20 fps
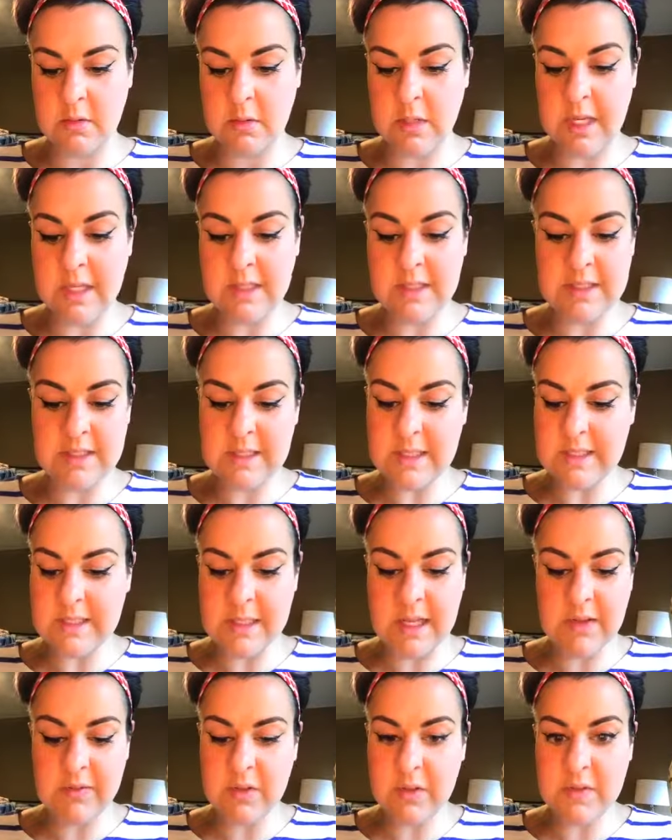And this doesn't
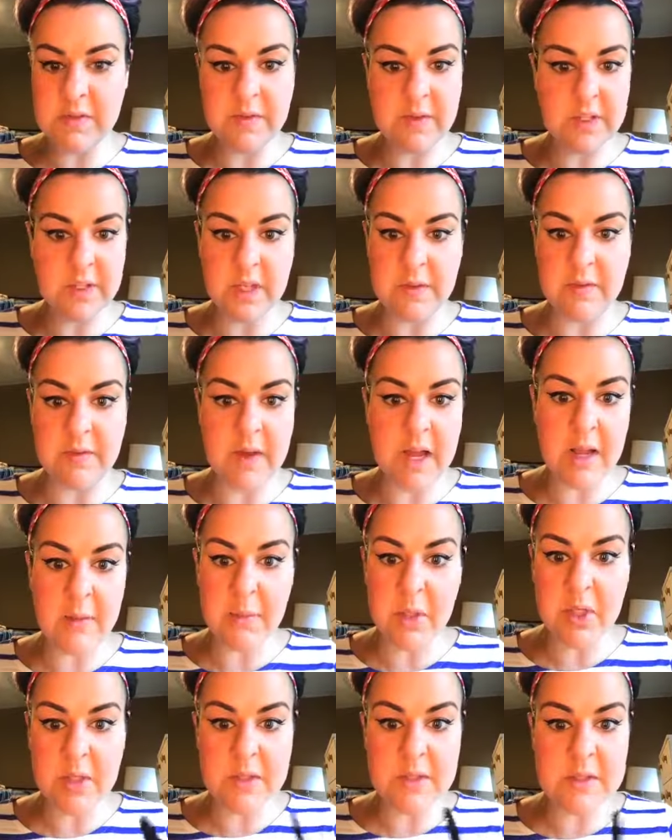have those funky
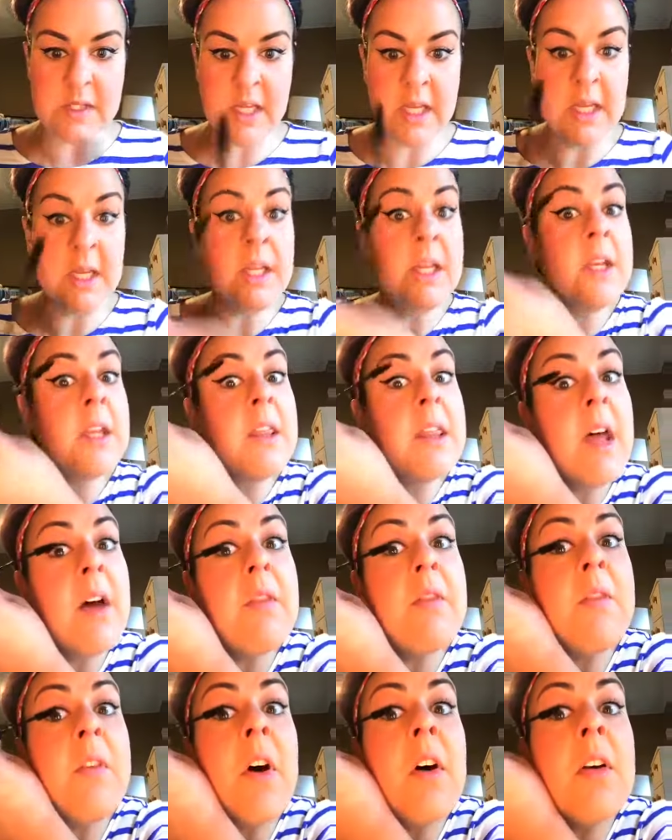fibers
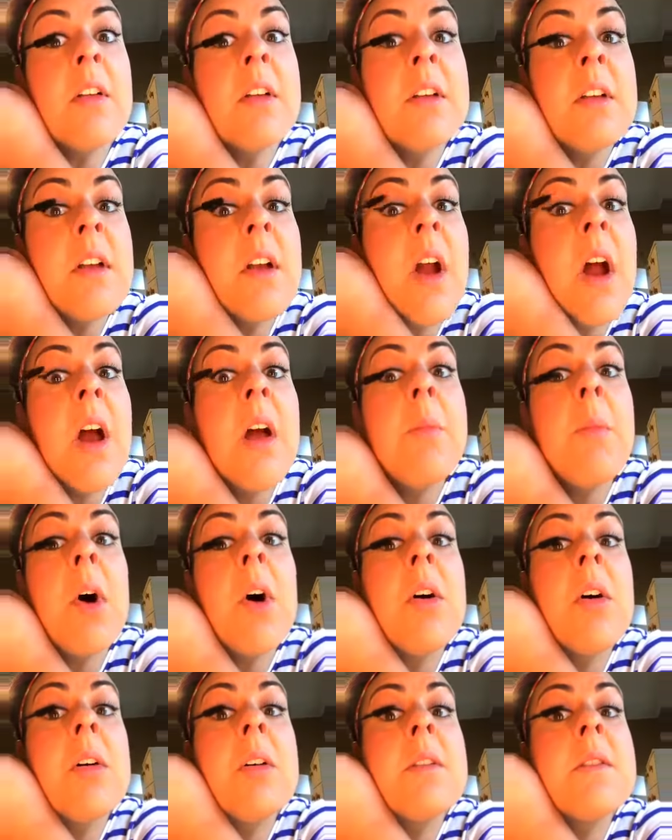that fall into your
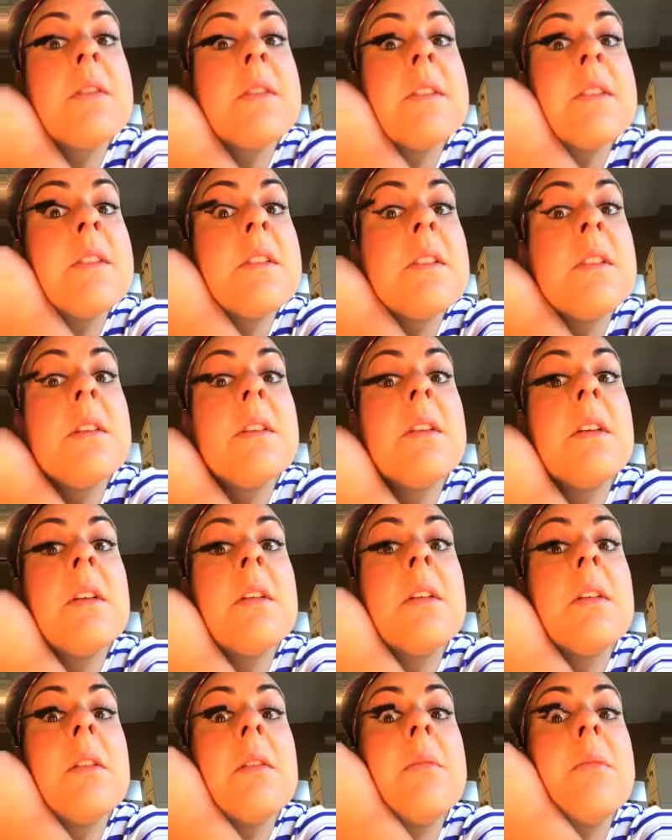eyeballs,
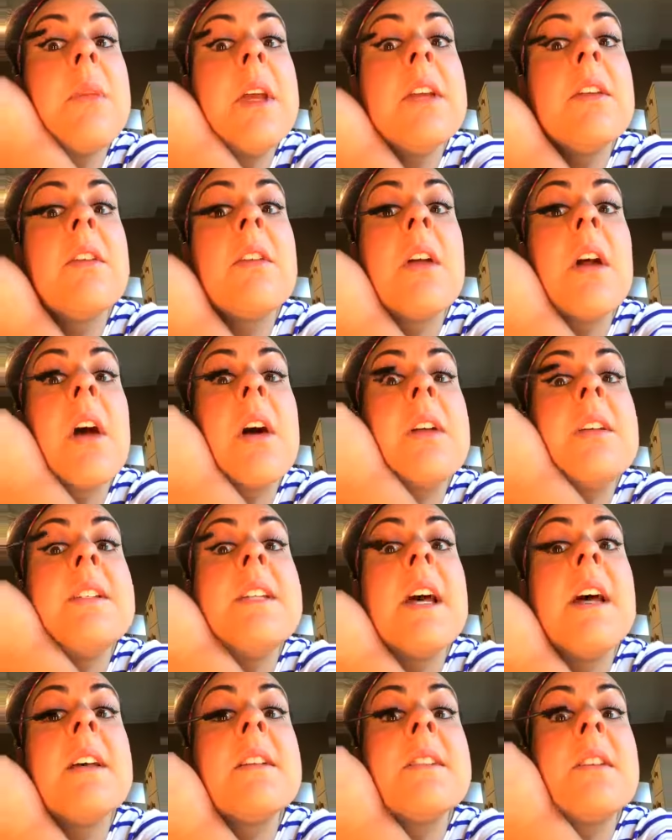make your
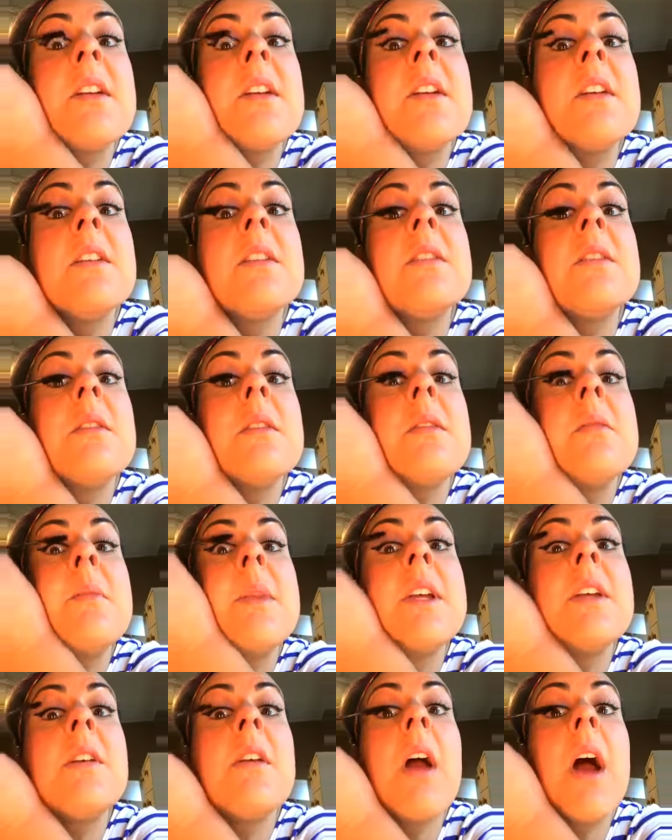contacts hurt,
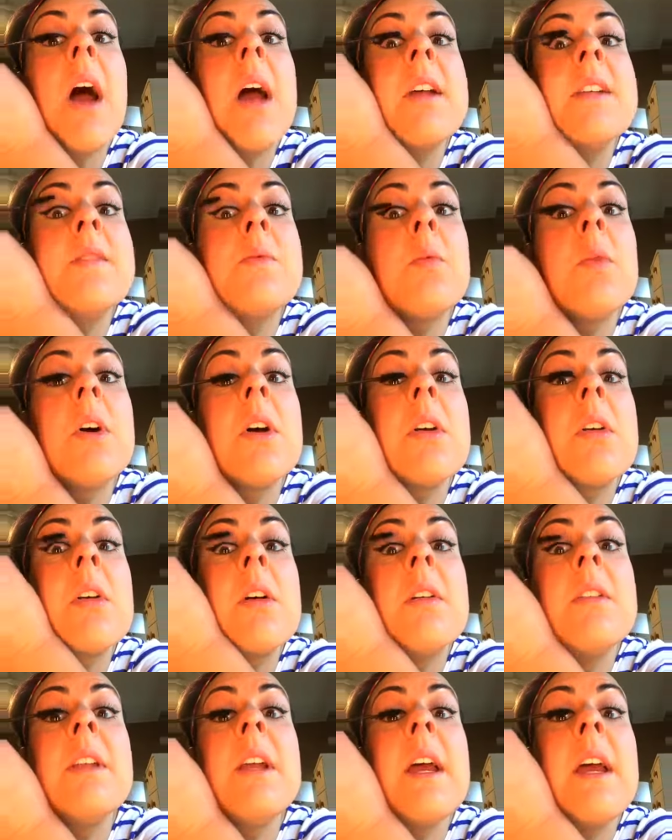make your eyes water
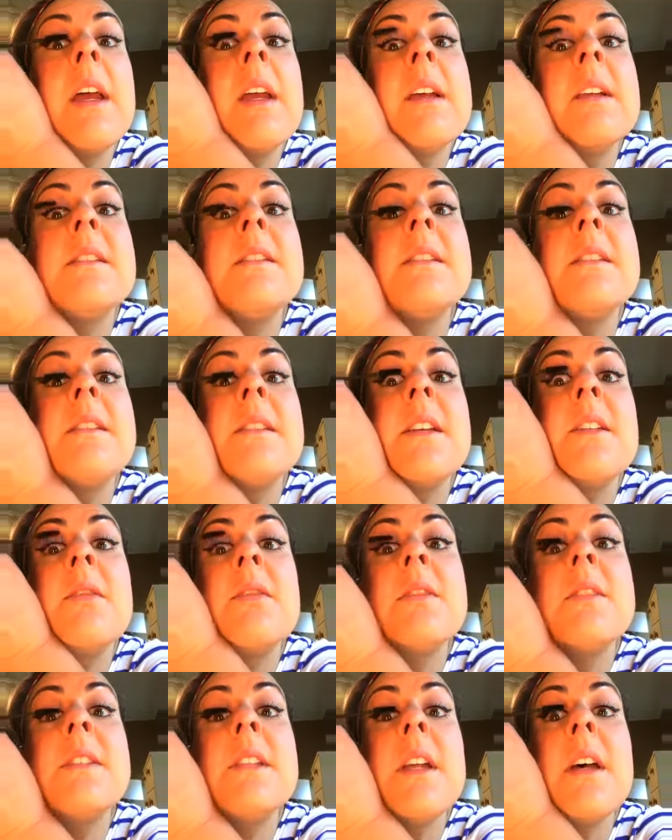all day. It's a
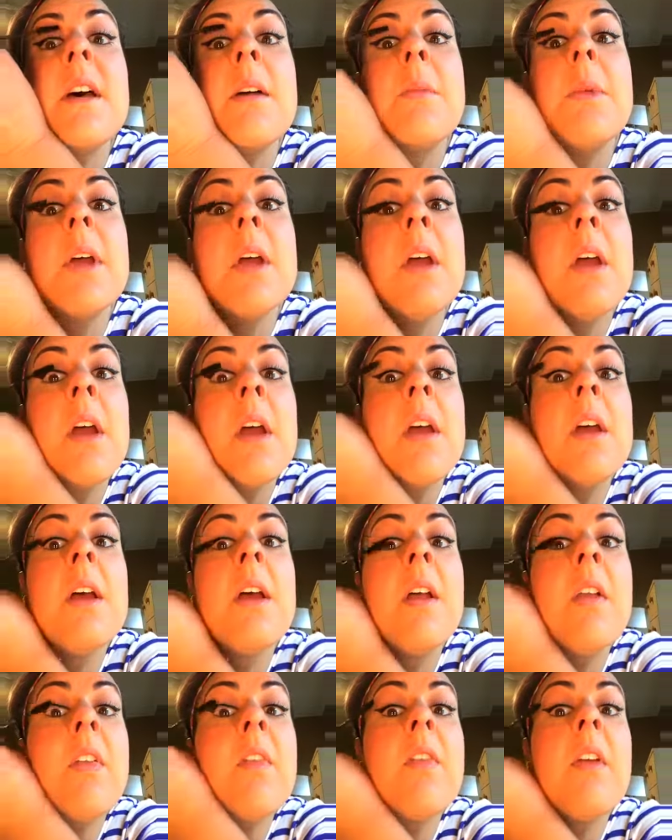single step.
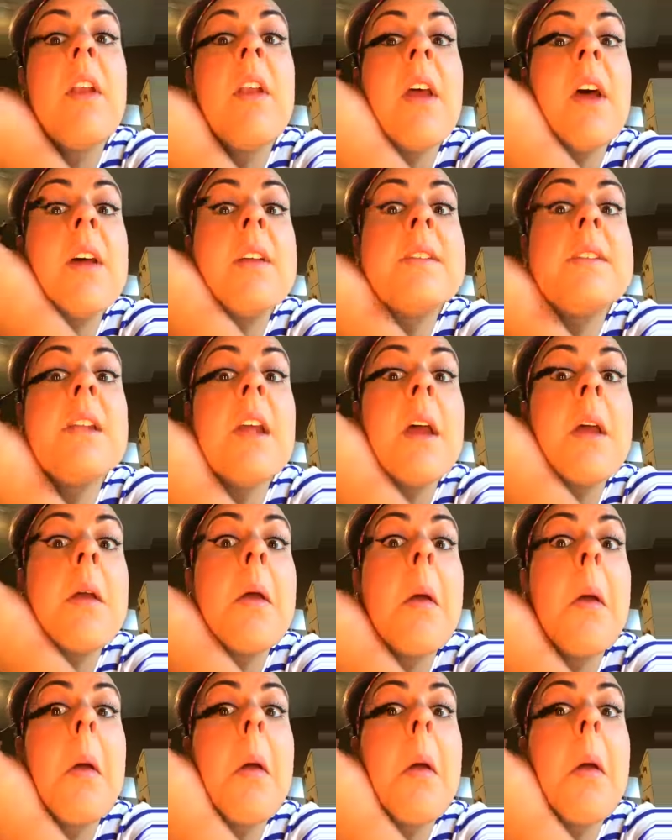It's fantastic.